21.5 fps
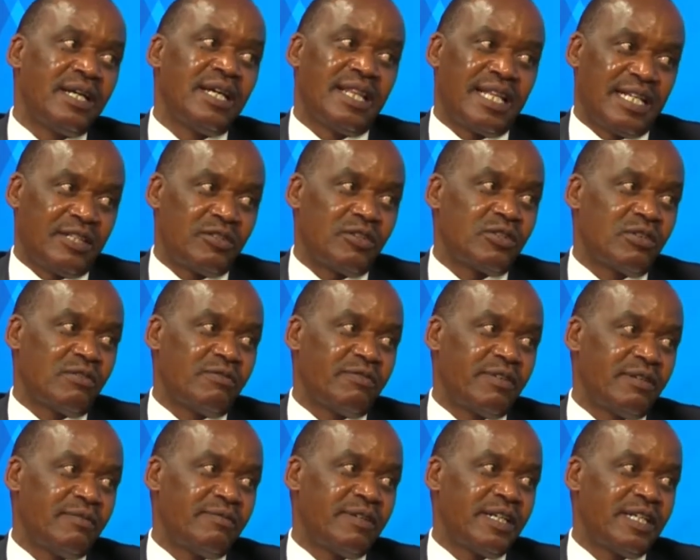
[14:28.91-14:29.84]
That's also
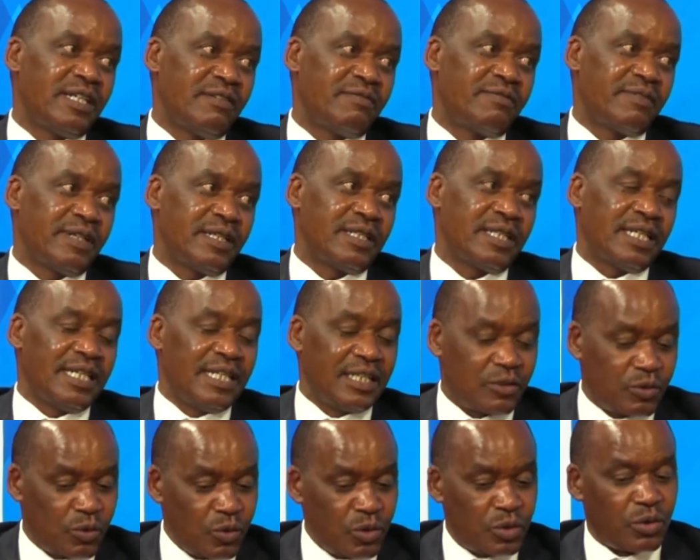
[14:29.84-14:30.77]
very different. And
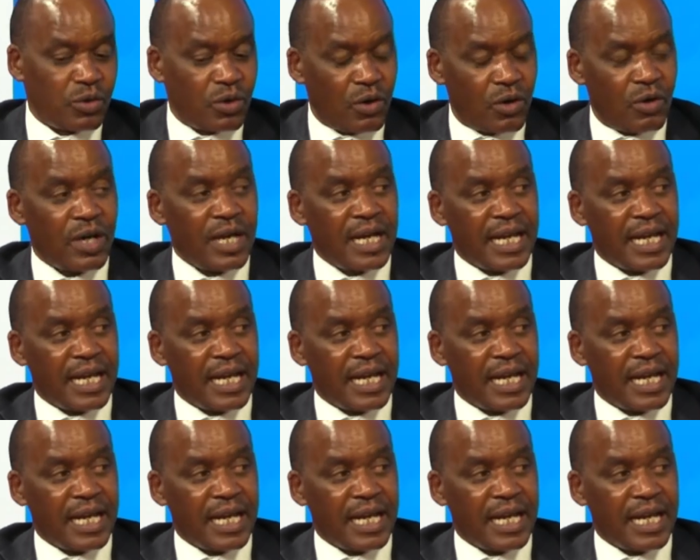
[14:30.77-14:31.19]
it's good to know.